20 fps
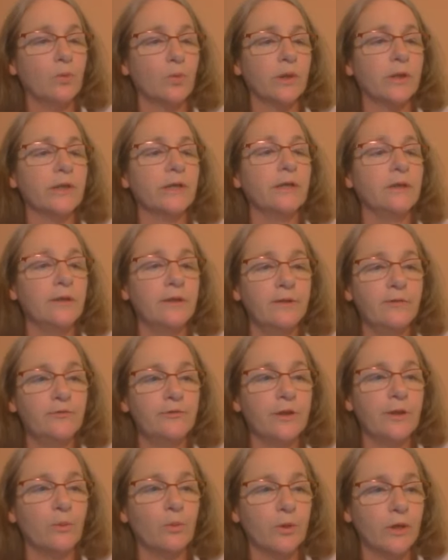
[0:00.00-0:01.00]
we're going to
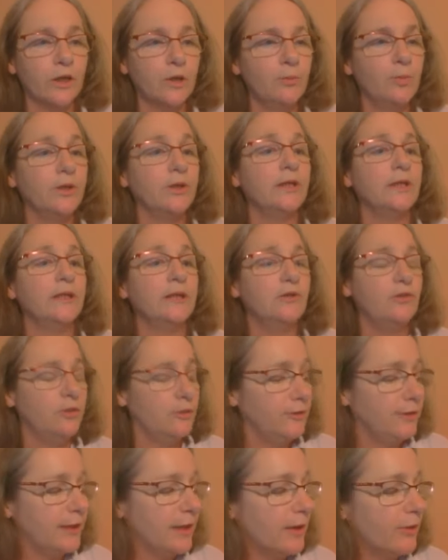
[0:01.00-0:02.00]
lift it, we're going to put it
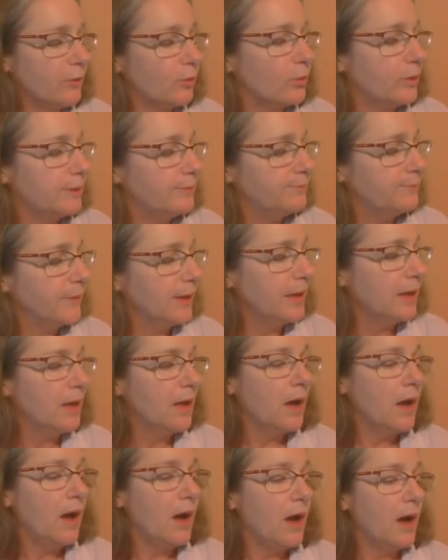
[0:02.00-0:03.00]
into the other
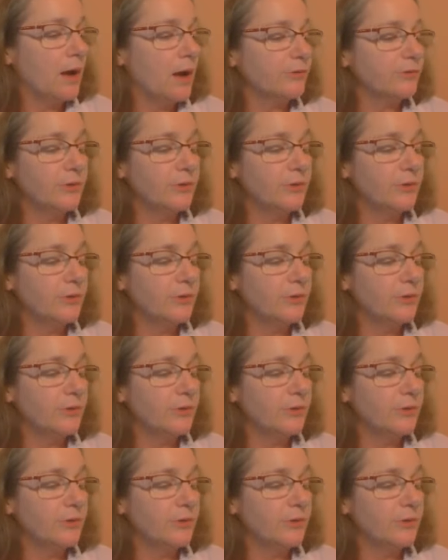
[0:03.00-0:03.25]
one.